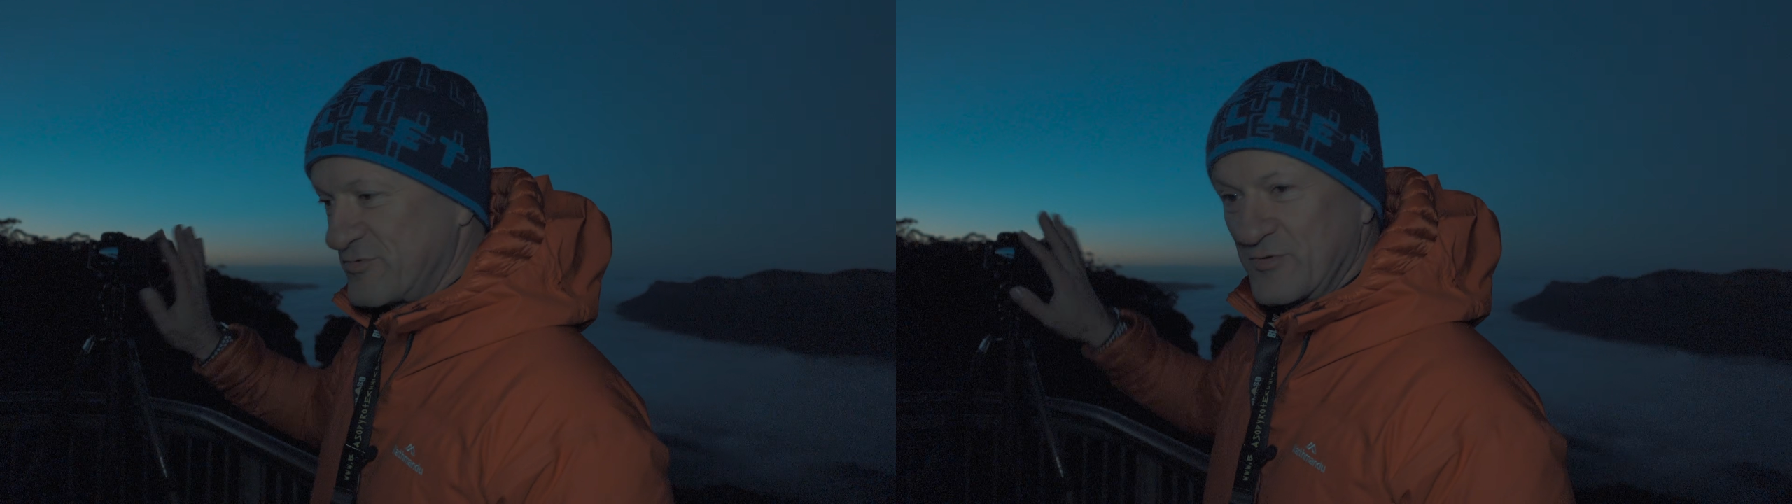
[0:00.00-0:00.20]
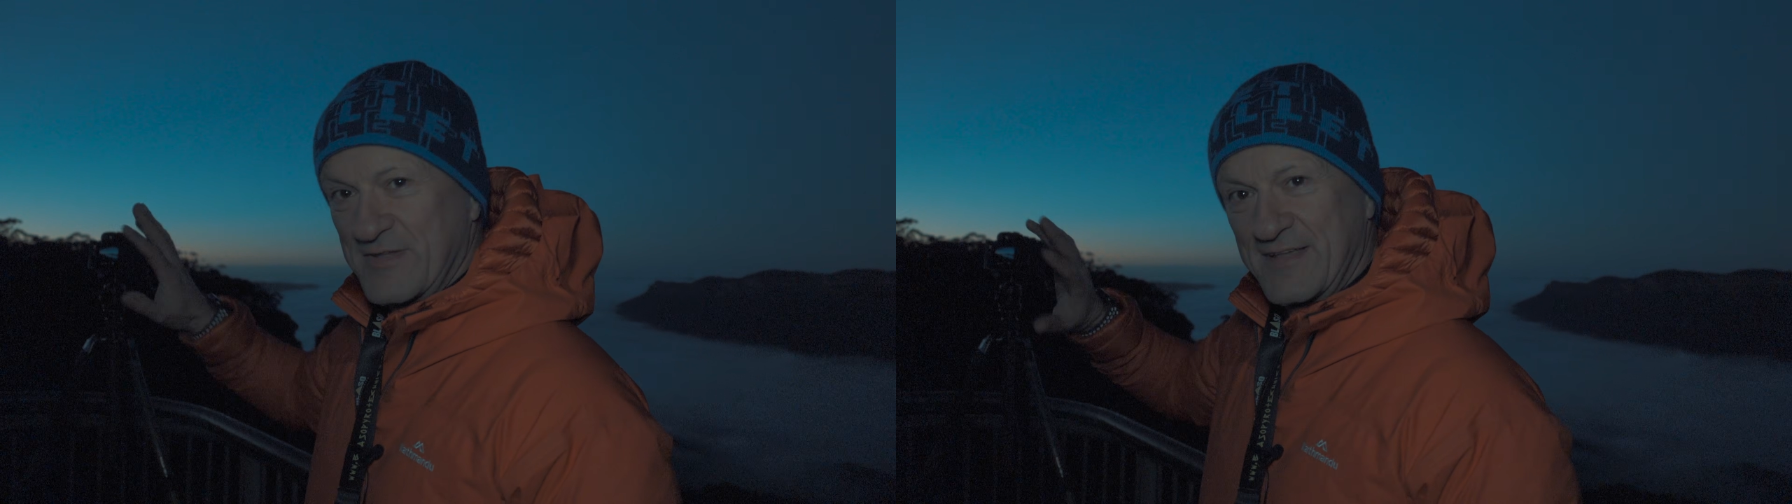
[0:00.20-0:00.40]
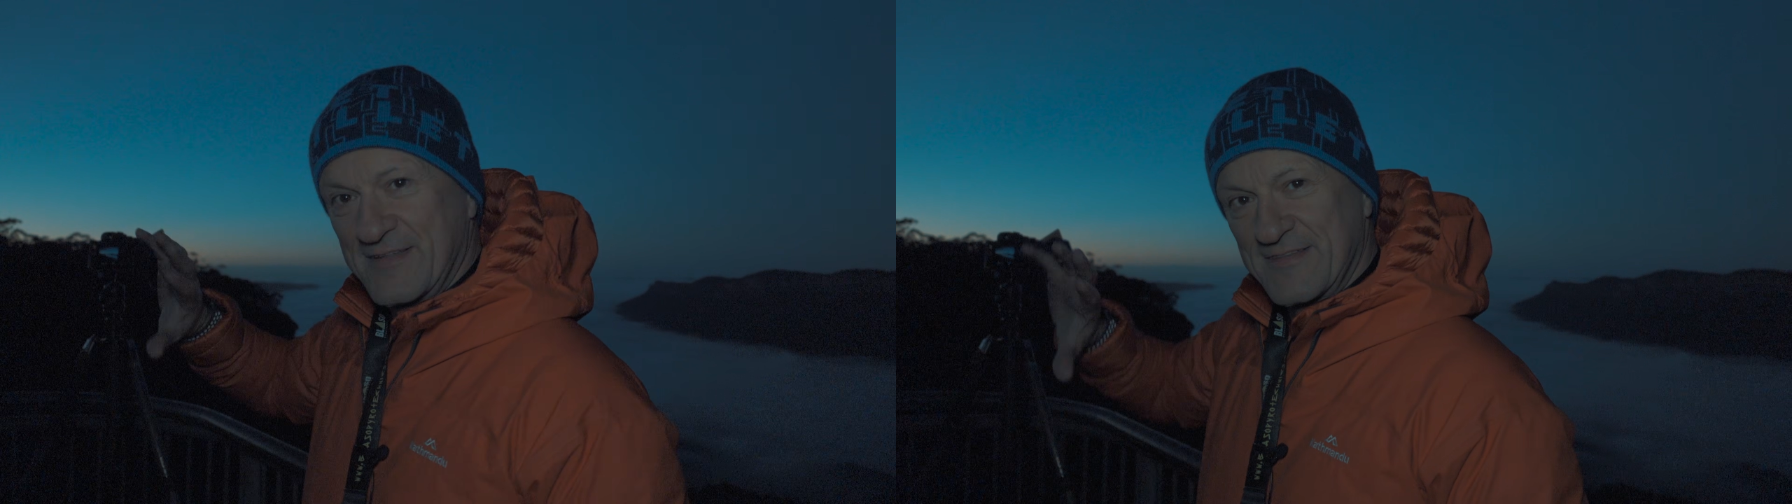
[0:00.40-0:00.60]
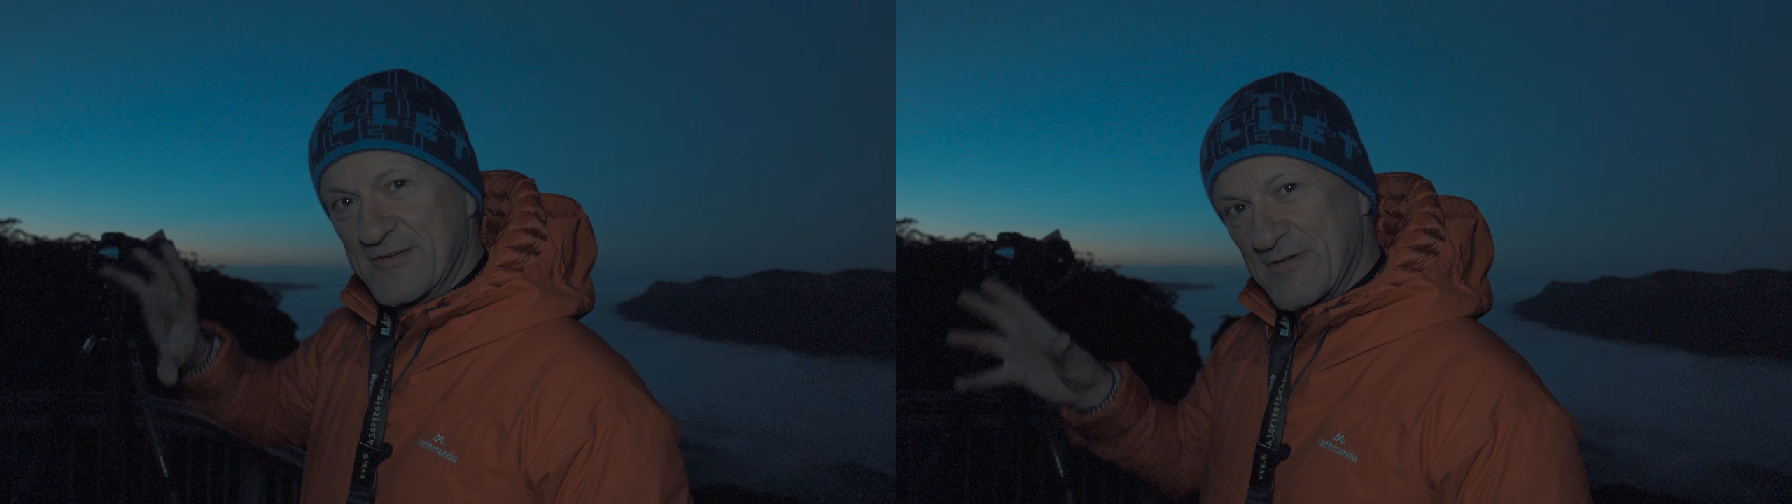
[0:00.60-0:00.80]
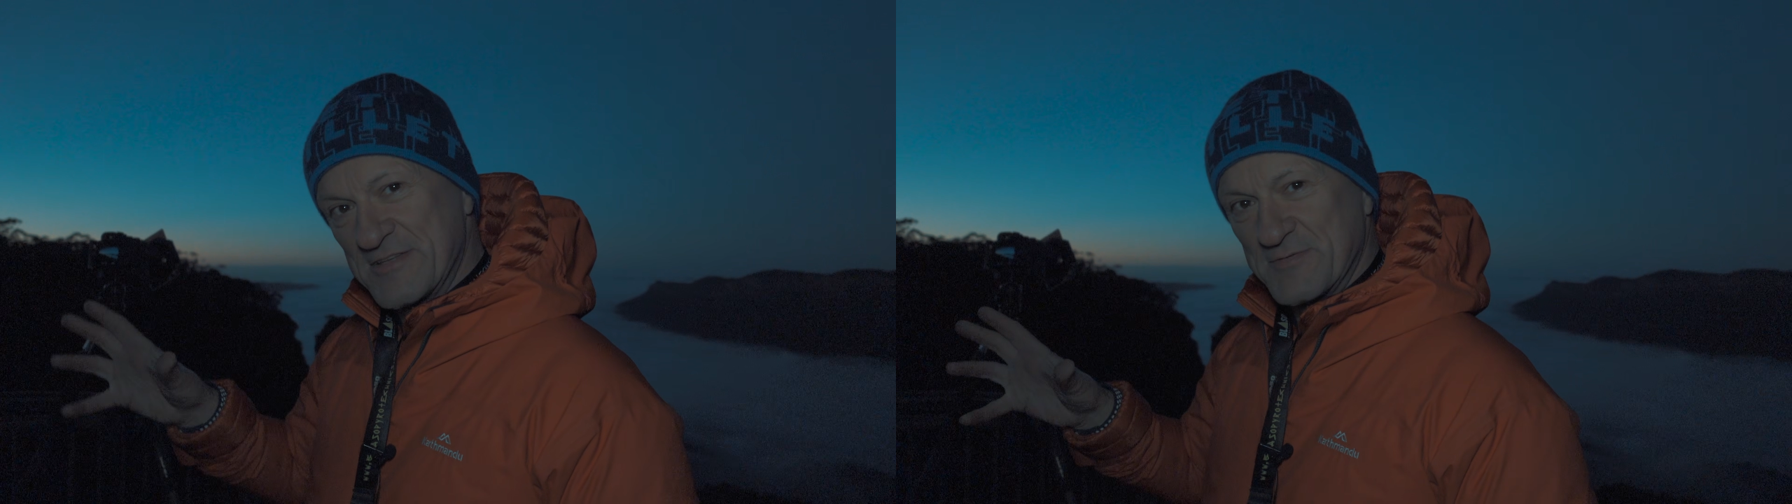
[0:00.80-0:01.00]
rotated the
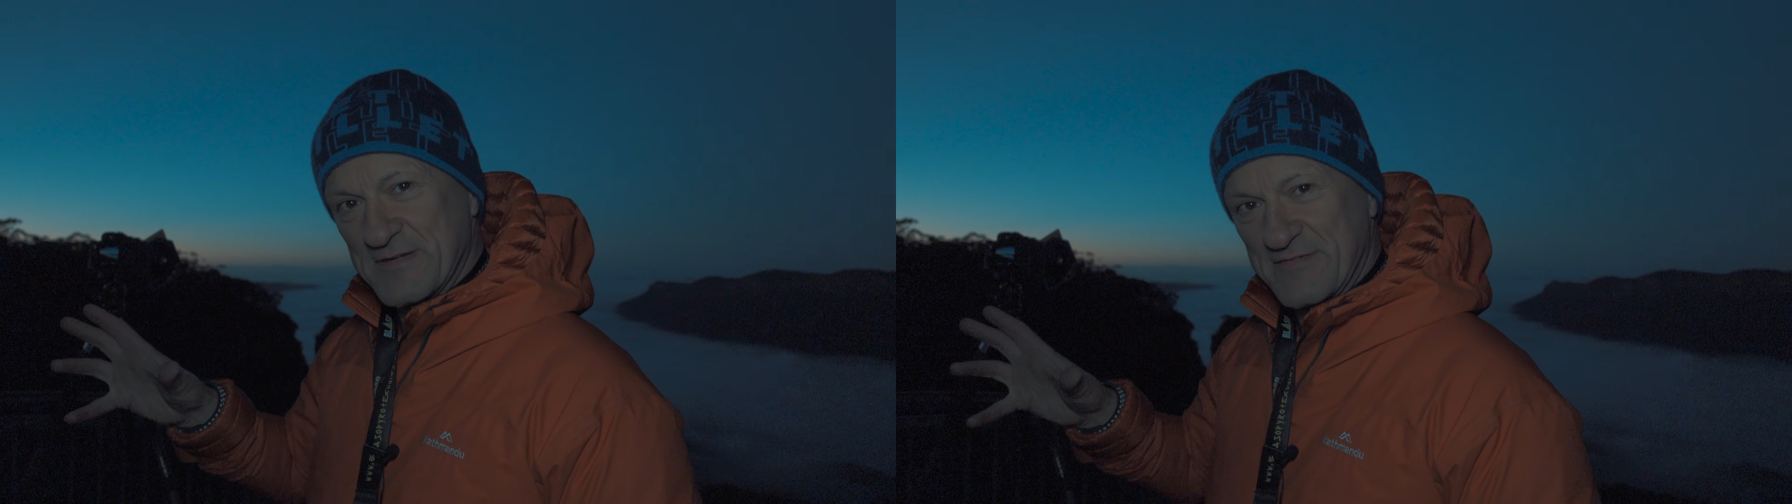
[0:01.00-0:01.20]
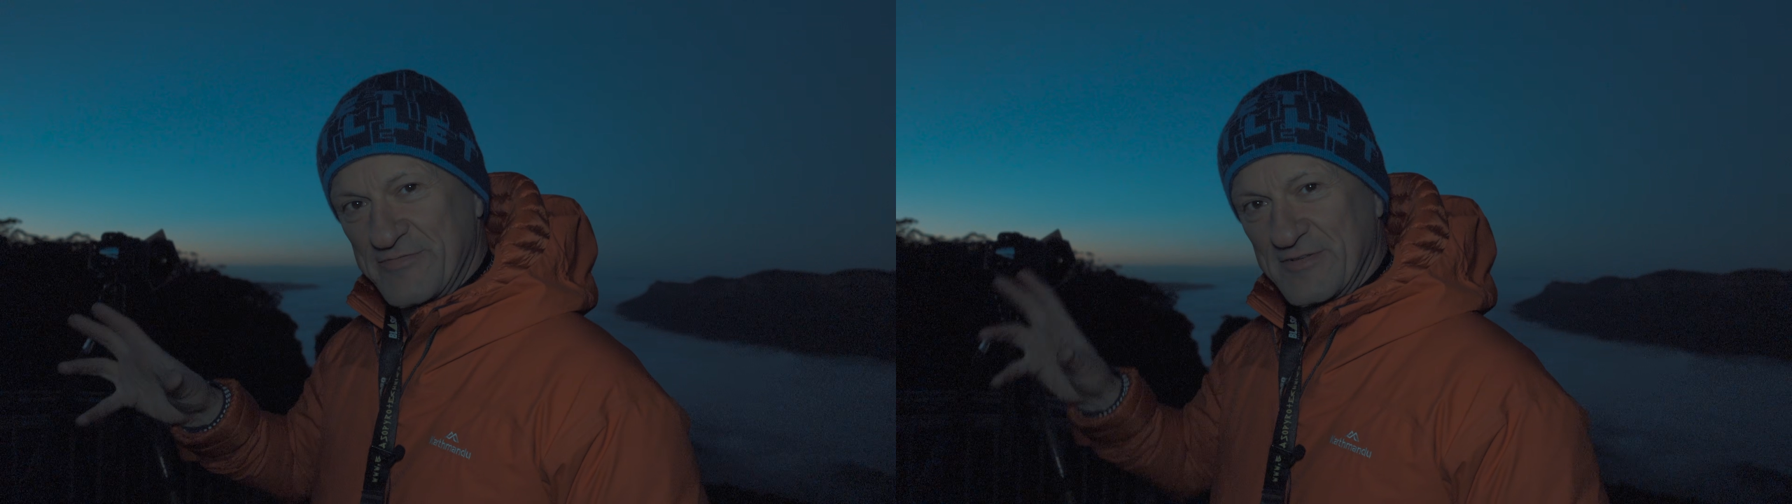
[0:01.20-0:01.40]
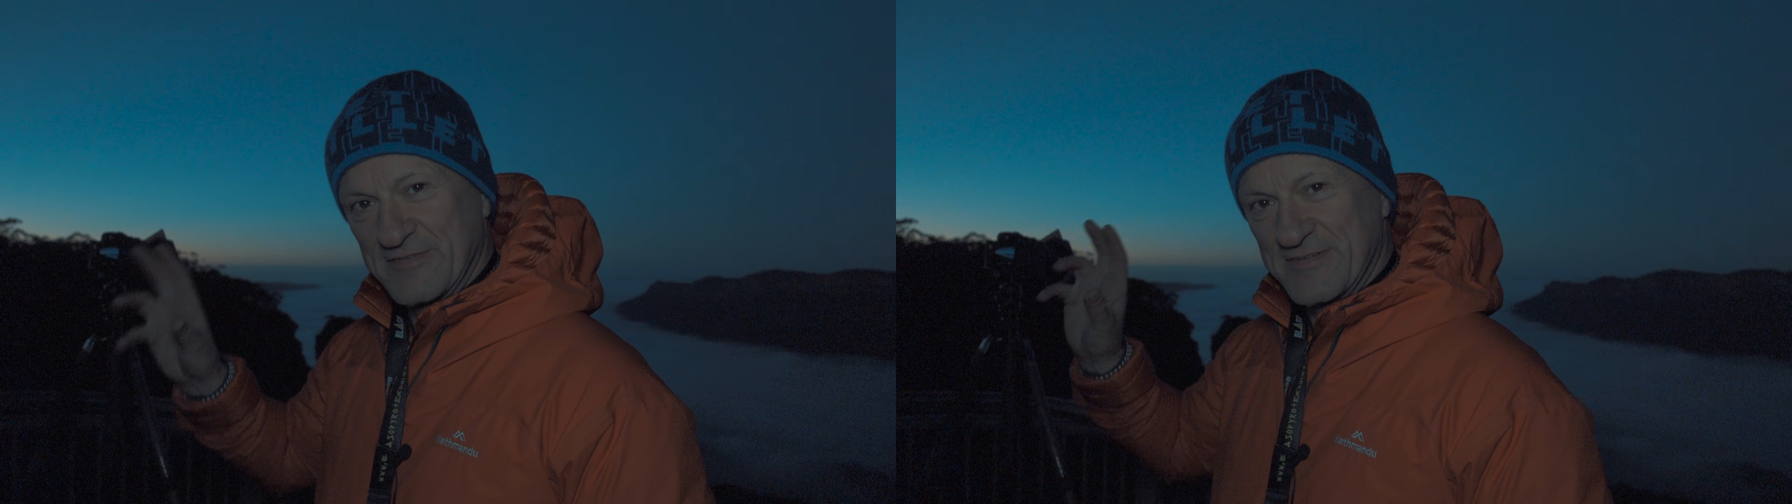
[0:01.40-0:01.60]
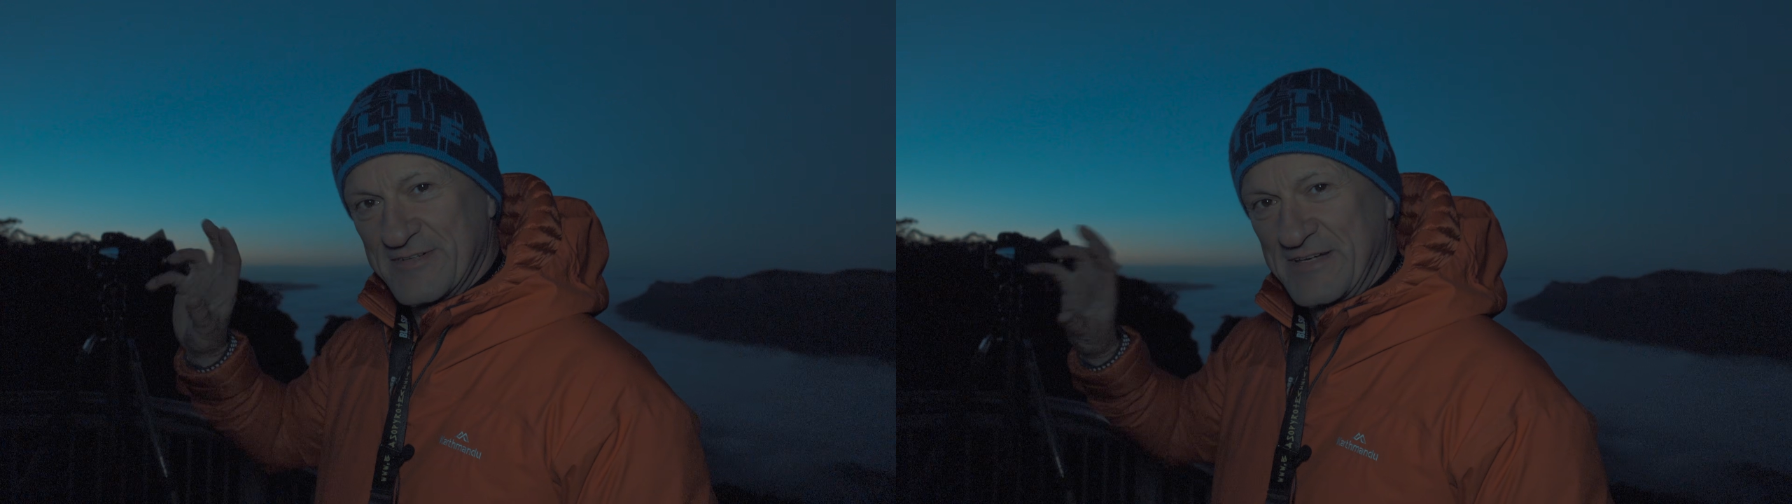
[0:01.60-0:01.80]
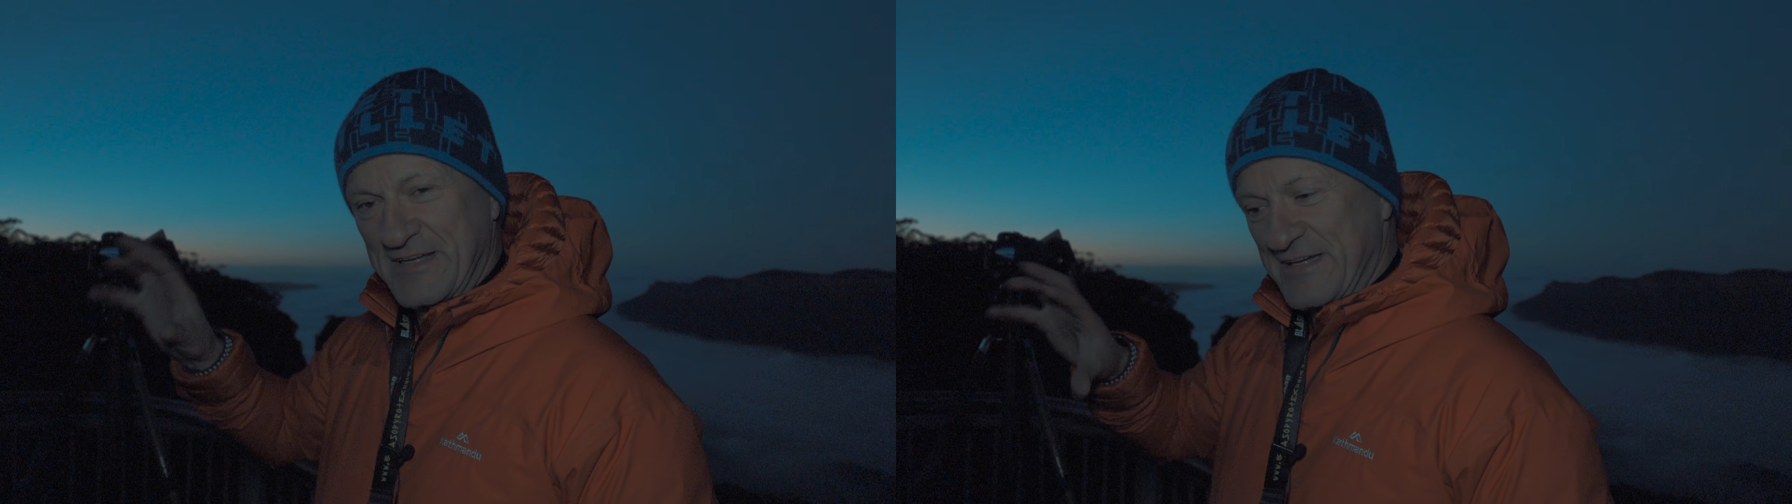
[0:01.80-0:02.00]
graduated filter